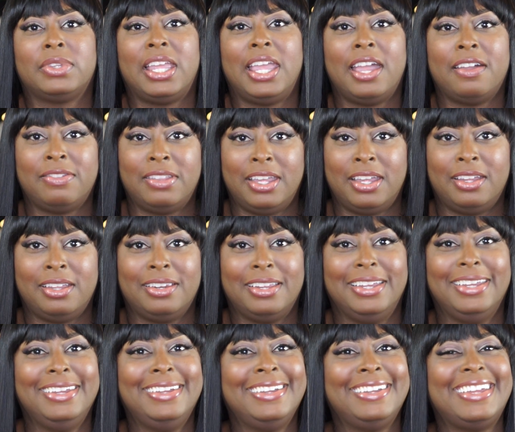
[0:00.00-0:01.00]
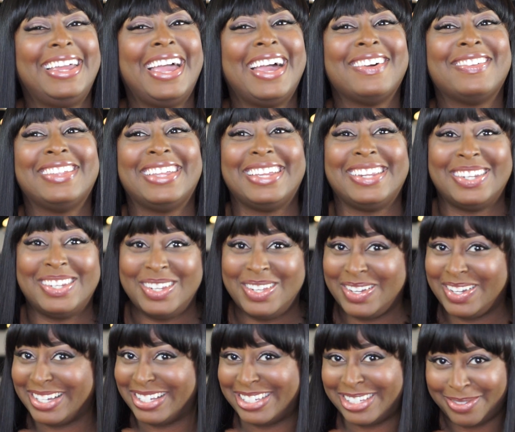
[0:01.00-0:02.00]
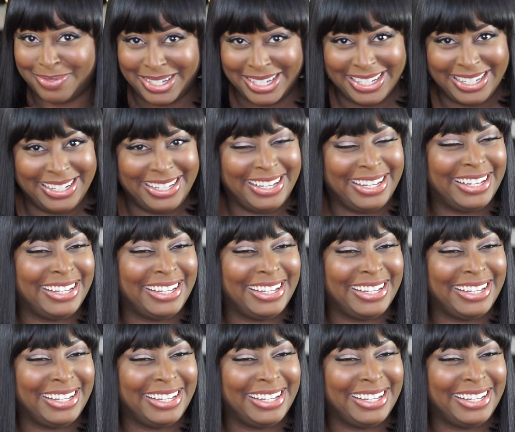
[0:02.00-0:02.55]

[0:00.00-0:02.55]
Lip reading: have that have that nourishment,